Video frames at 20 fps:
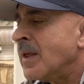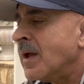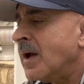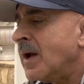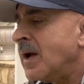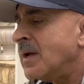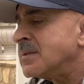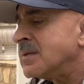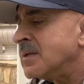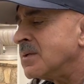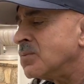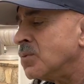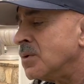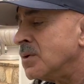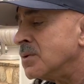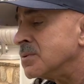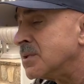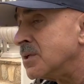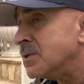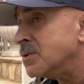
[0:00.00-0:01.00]
I said, well,
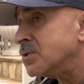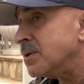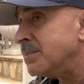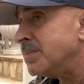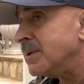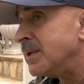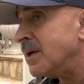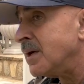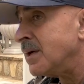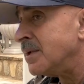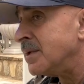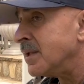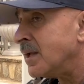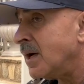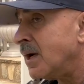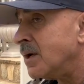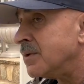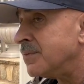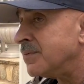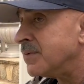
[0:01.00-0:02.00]
since you've been on it,
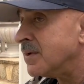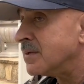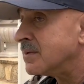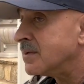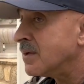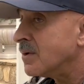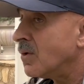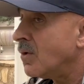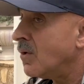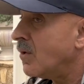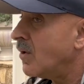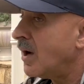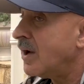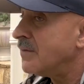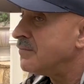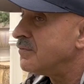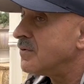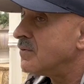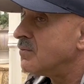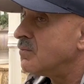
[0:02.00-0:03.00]
how you feel? He said, oh, I
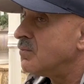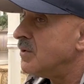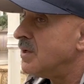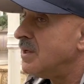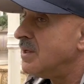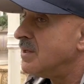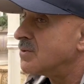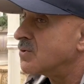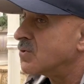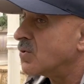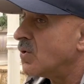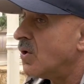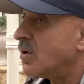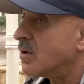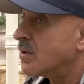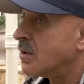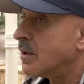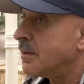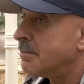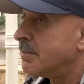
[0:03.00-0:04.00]
feel really
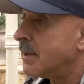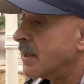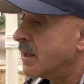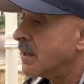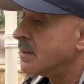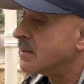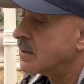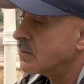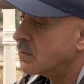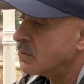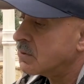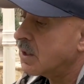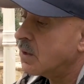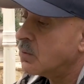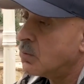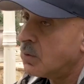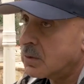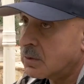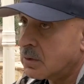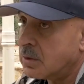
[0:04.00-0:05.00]
stronger. But I said, okay,
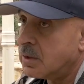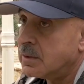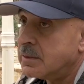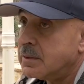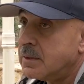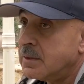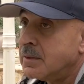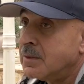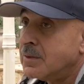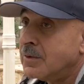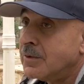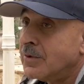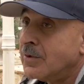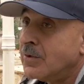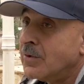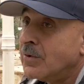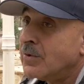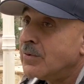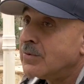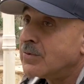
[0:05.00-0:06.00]
well, good.
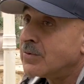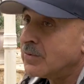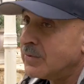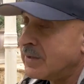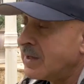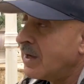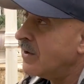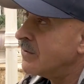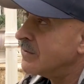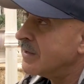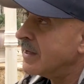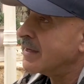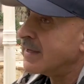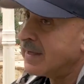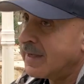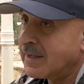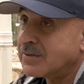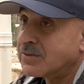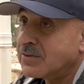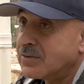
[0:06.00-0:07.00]
So now that
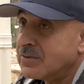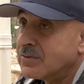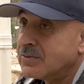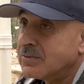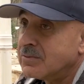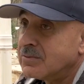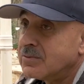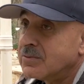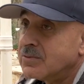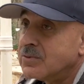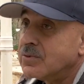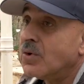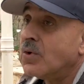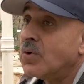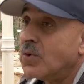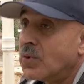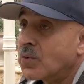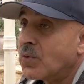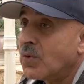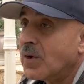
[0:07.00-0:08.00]
answers your
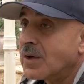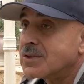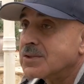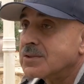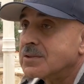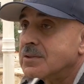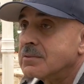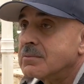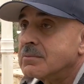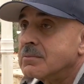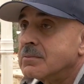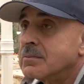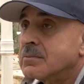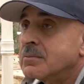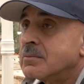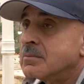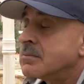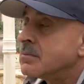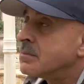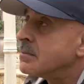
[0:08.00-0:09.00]
own question.
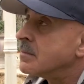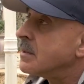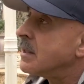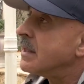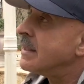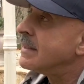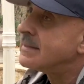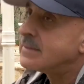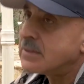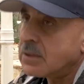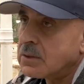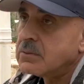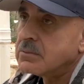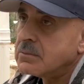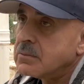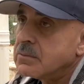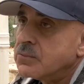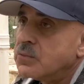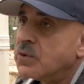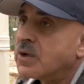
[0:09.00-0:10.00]
So
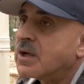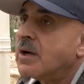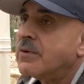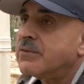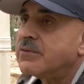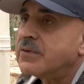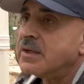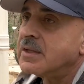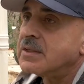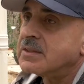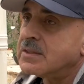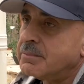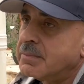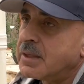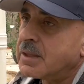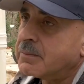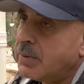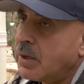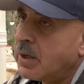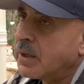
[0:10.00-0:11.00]
recovery is a
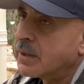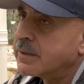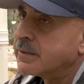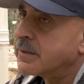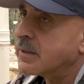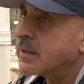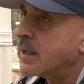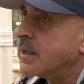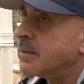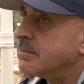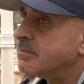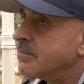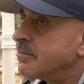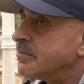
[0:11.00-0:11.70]
big part of the game.